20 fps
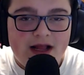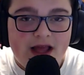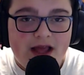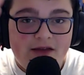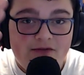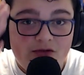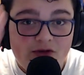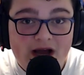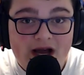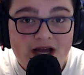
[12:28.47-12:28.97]

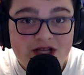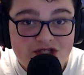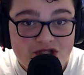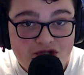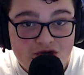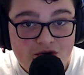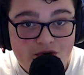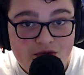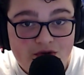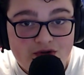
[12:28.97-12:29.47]
If you guys
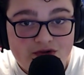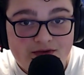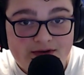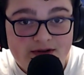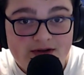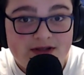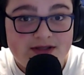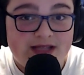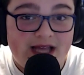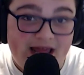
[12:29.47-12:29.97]
enjoy those
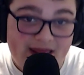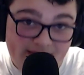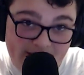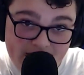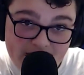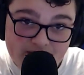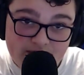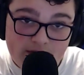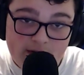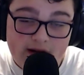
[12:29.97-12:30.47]
reels and
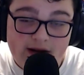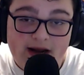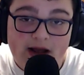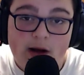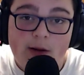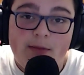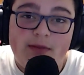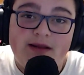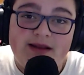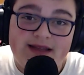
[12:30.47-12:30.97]
this one right
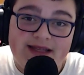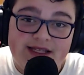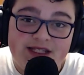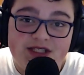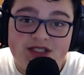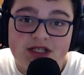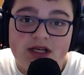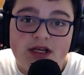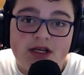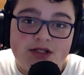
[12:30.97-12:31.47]
now,
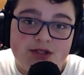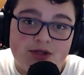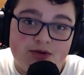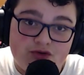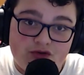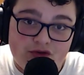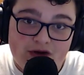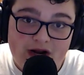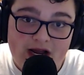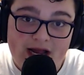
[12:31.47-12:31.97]
please
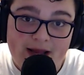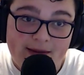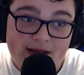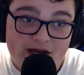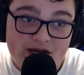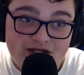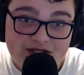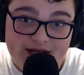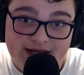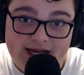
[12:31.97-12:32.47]
subscribe
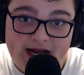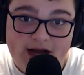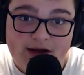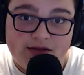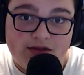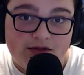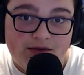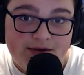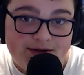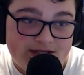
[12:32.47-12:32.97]
and check
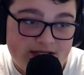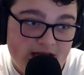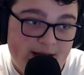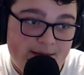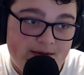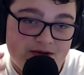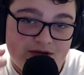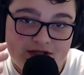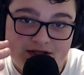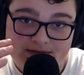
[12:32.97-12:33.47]
out the rest of the
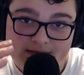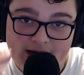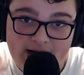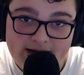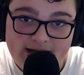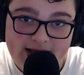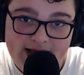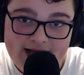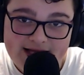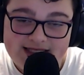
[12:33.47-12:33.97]
episodes of the
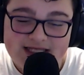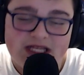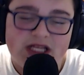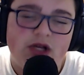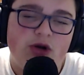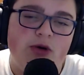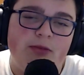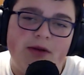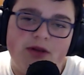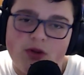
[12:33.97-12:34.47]
podcast.
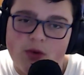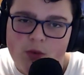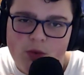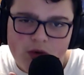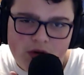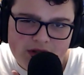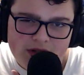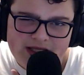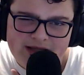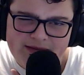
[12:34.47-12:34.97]
It will mean the
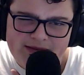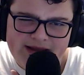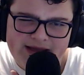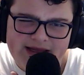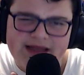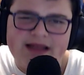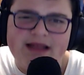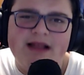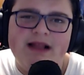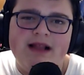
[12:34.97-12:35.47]
world to
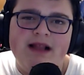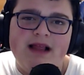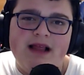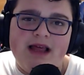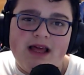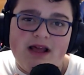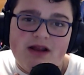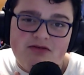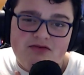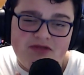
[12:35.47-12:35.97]
me.
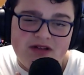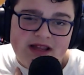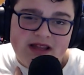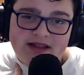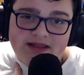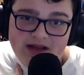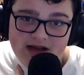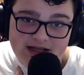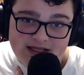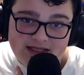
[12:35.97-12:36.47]
It really
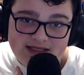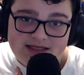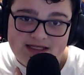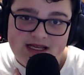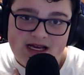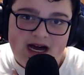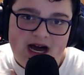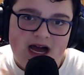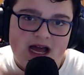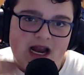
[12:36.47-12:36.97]
does.
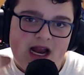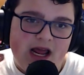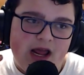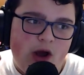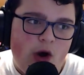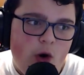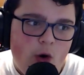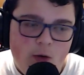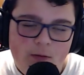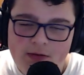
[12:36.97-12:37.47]
And I
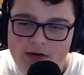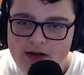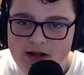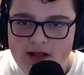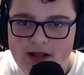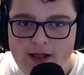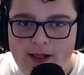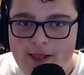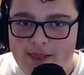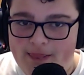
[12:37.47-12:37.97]
hope
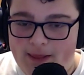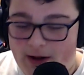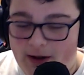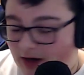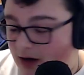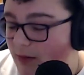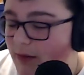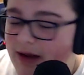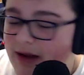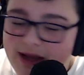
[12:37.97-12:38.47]
that
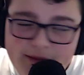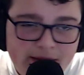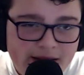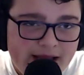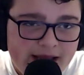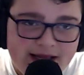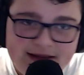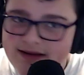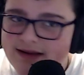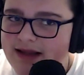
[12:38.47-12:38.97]
you know we can we
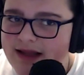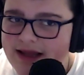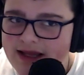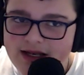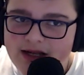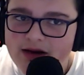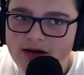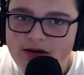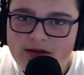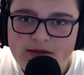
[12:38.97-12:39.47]
get to like,
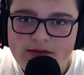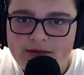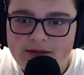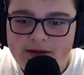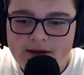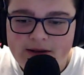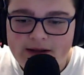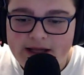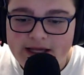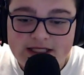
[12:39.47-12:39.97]
you know,
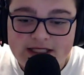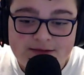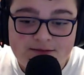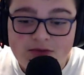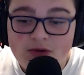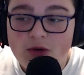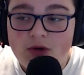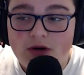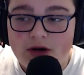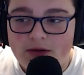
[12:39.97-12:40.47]

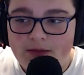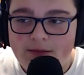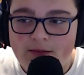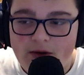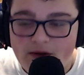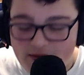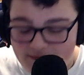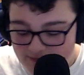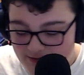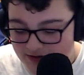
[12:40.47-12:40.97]
explore
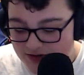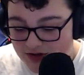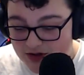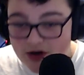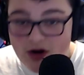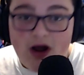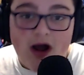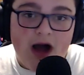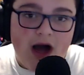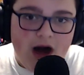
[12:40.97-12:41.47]
more in the future.
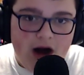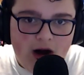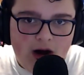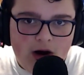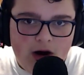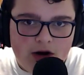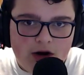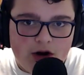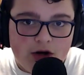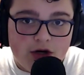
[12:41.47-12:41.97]

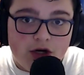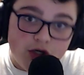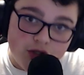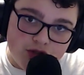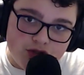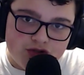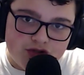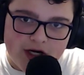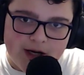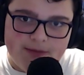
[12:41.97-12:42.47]
Hold on,
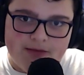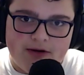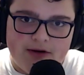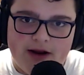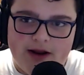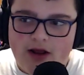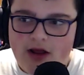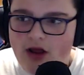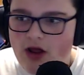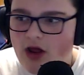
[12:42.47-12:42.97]
drink break.